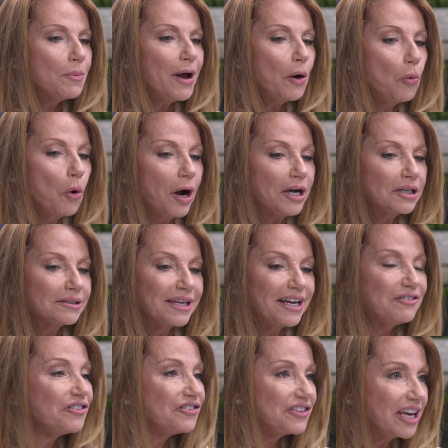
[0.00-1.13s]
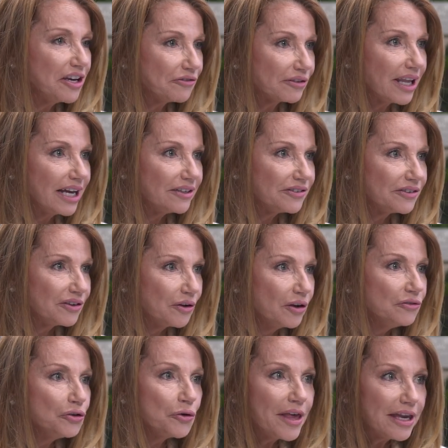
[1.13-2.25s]
about wildlife safe lights?
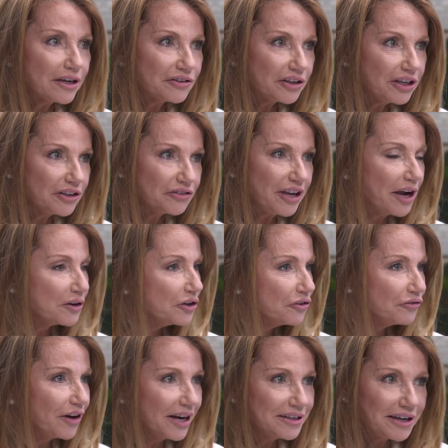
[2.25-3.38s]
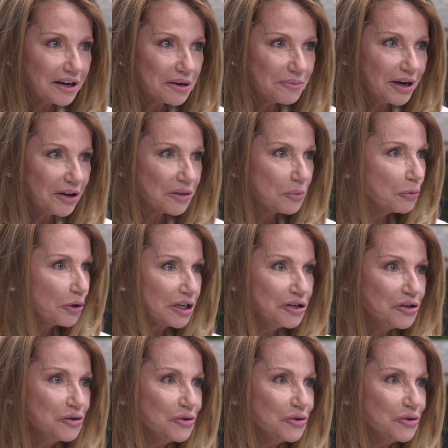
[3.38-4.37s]
Do they exist? How do you find out about them? What can you